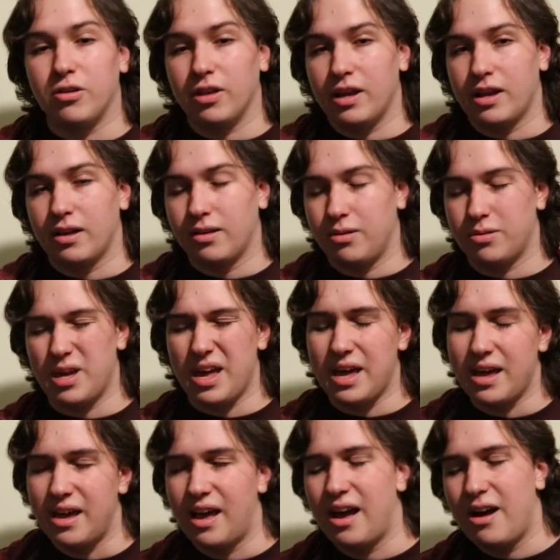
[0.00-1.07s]
You're like,
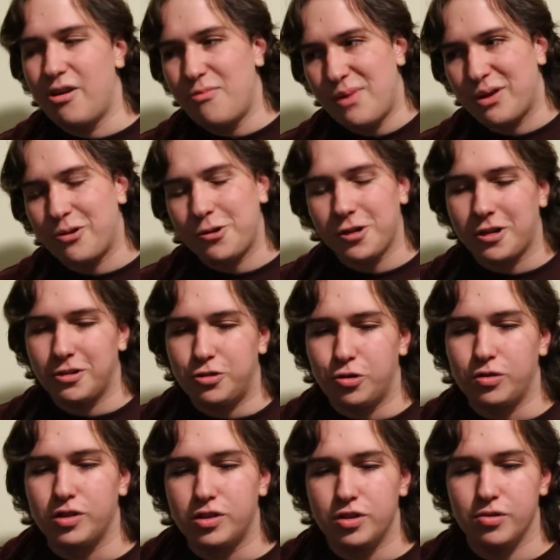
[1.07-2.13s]
okay, how am I going to
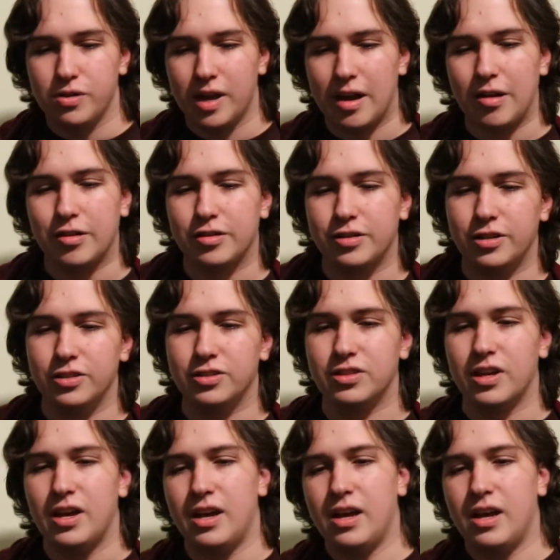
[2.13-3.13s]
control the two characters?